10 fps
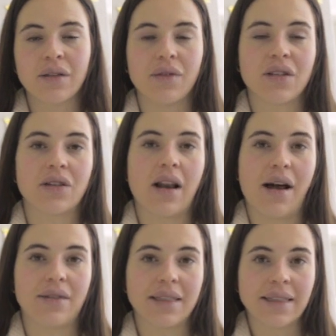which
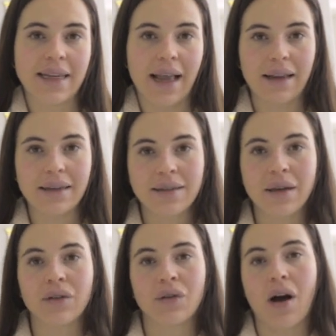allows the cells
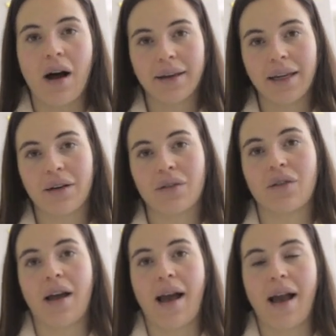to adhere to
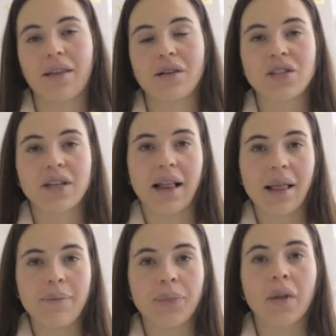the
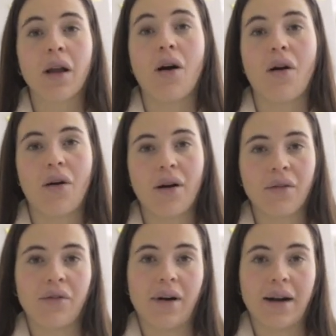hydrogel
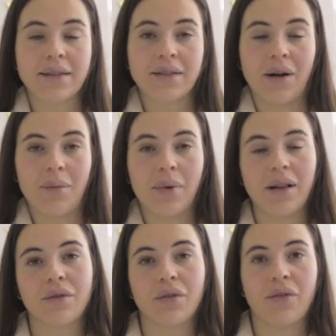or, for
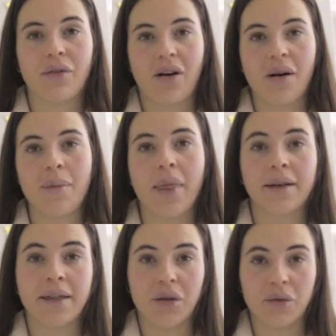example, to form
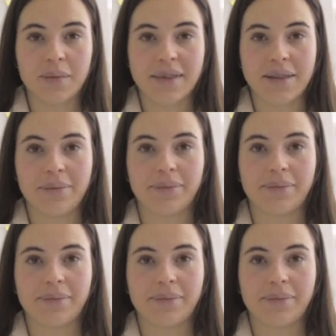cubes.